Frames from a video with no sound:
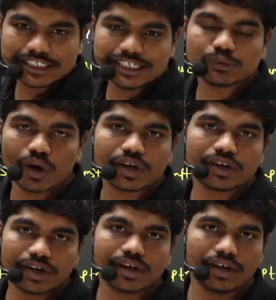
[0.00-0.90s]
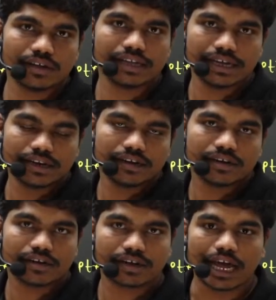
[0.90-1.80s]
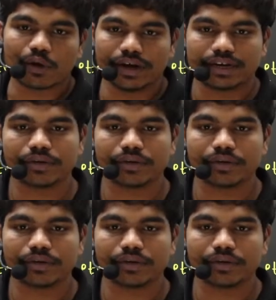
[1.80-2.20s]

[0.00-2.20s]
is what they'll calculate.